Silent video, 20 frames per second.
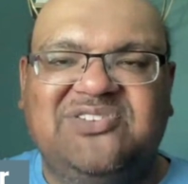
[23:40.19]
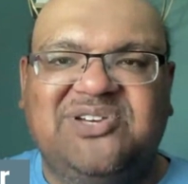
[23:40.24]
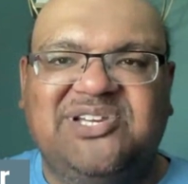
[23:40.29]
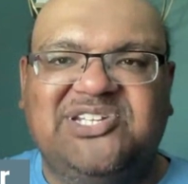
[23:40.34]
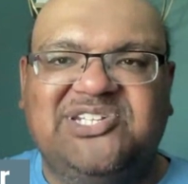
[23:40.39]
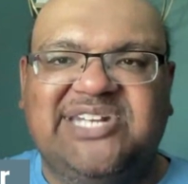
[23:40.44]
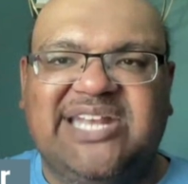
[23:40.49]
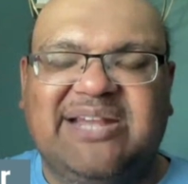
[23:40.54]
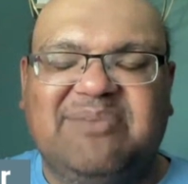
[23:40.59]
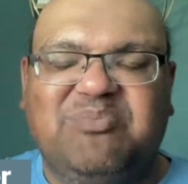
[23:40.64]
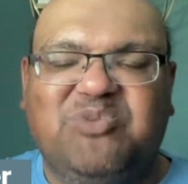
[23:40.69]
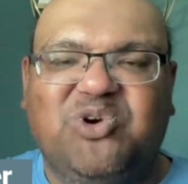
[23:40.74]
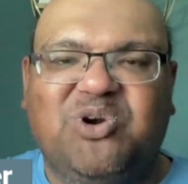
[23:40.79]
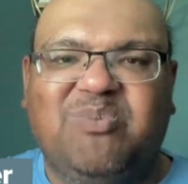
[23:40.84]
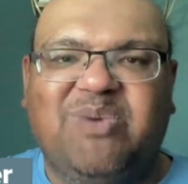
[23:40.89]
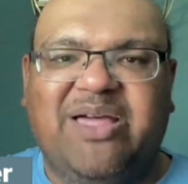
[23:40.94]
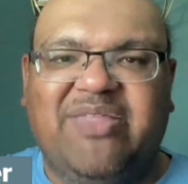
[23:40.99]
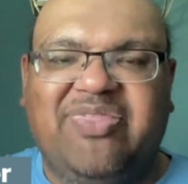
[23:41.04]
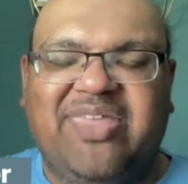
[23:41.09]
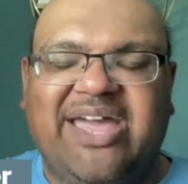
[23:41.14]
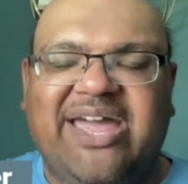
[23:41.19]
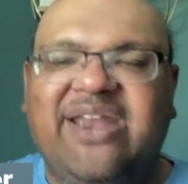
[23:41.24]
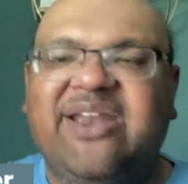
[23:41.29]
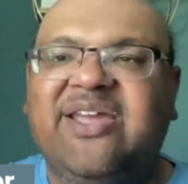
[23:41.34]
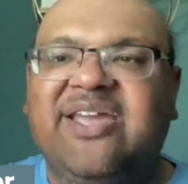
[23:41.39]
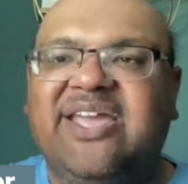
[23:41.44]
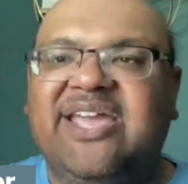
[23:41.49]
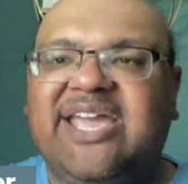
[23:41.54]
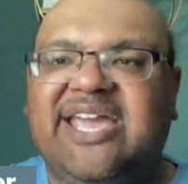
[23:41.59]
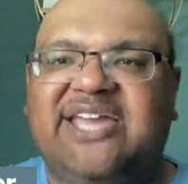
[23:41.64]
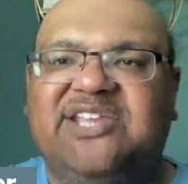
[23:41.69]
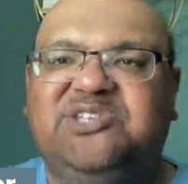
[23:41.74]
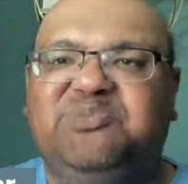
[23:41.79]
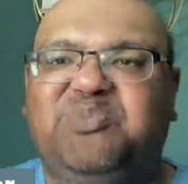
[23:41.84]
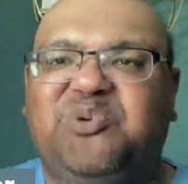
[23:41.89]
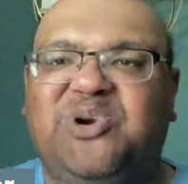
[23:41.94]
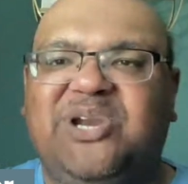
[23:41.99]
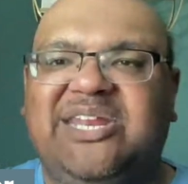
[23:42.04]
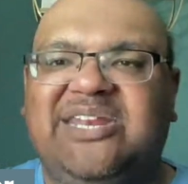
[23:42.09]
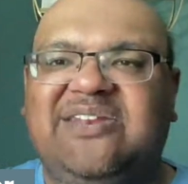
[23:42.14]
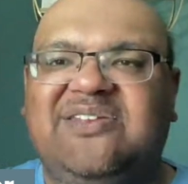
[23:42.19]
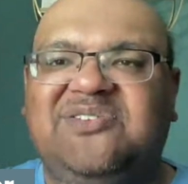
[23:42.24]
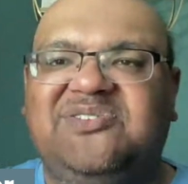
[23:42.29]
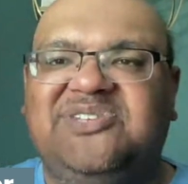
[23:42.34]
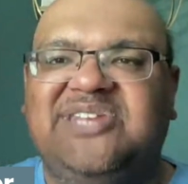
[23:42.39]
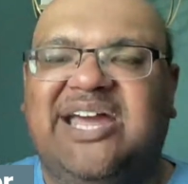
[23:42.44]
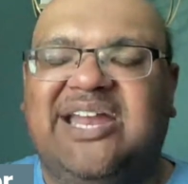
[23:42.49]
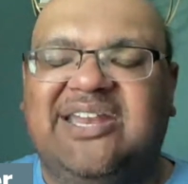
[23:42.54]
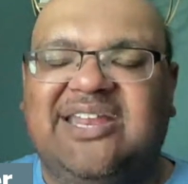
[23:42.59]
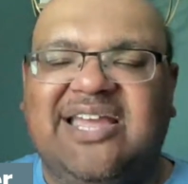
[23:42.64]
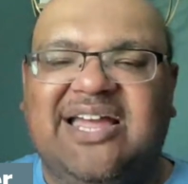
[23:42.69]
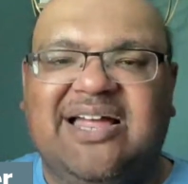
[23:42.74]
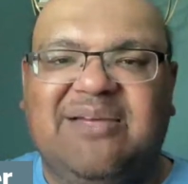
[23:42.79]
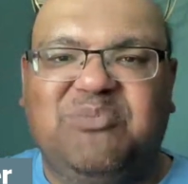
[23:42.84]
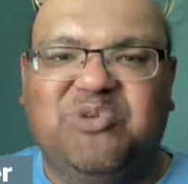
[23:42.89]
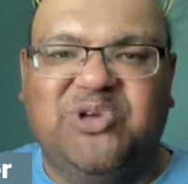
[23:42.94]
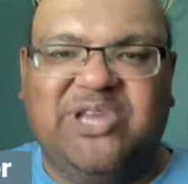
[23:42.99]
You can check more about that at sportingnews.com.